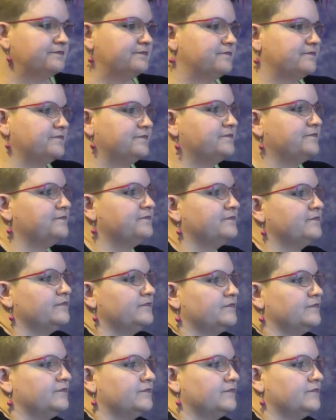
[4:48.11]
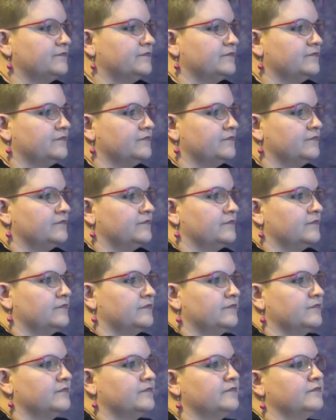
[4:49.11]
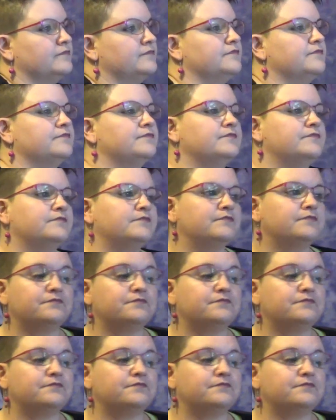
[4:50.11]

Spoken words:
have either severe or profound hearing loss,